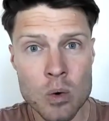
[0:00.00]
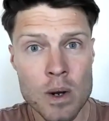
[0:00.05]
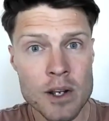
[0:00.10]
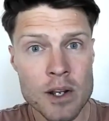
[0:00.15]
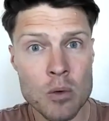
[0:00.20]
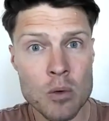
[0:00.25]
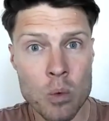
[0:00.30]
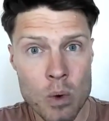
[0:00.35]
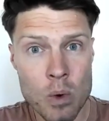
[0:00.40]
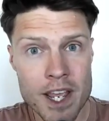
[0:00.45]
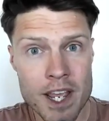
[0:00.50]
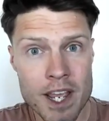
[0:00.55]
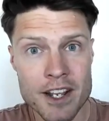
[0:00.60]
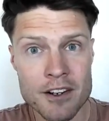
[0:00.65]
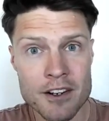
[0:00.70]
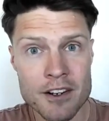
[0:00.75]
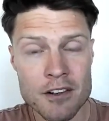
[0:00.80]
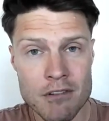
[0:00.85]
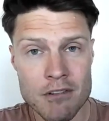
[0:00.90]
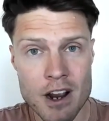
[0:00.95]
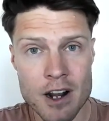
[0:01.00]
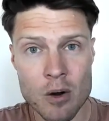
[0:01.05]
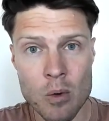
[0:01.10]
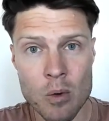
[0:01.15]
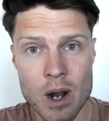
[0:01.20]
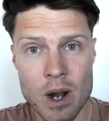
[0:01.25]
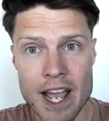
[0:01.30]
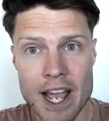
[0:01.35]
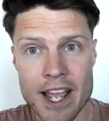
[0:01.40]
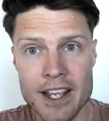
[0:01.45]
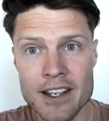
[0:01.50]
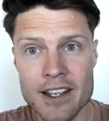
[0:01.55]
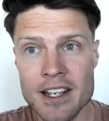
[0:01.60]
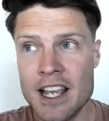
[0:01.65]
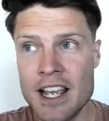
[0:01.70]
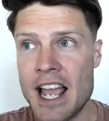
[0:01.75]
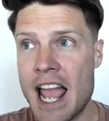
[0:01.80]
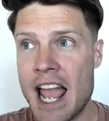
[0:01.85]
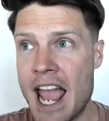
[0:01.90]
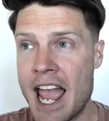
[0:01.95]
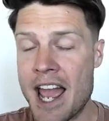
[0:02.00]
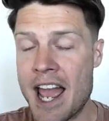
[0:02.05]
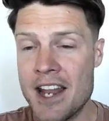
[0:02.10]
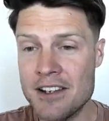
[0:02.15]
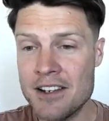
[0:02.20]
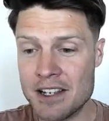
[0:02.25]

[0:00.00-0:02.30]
win right away, and